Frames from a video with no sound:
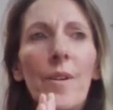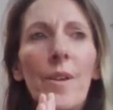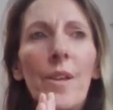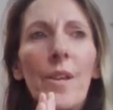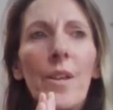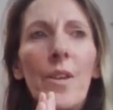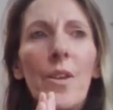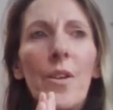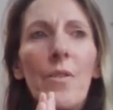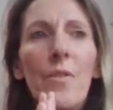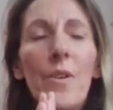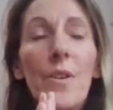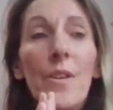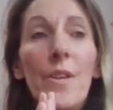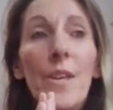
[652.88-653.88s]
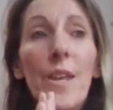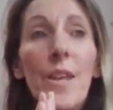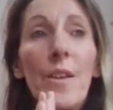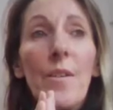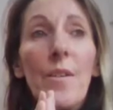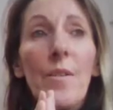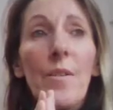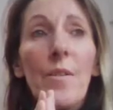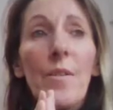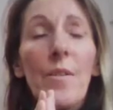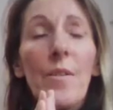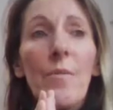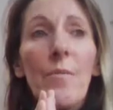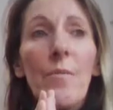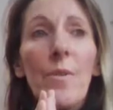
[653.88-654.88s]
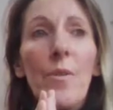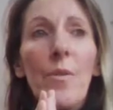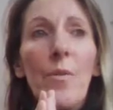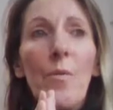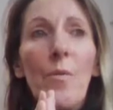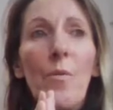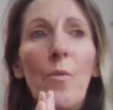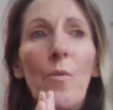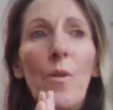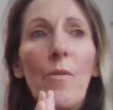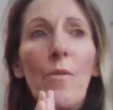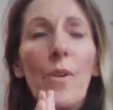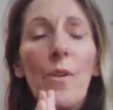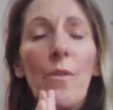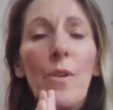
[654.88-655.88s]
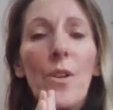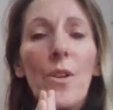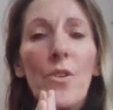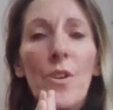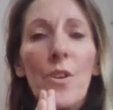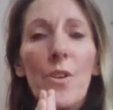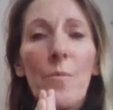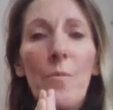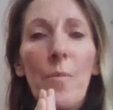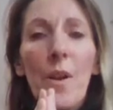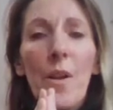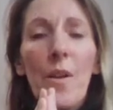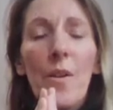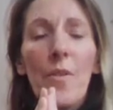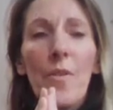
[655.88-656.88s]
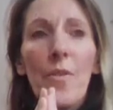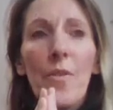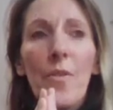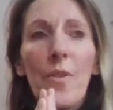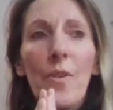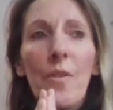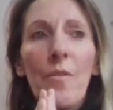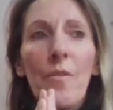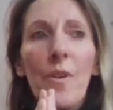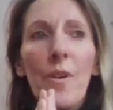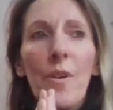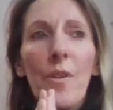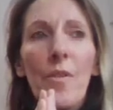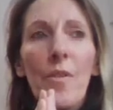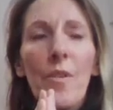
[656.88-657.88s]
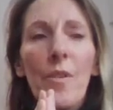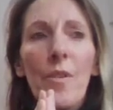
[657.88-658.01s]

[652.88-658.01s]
and in unity with all of the creatures and plants of earth.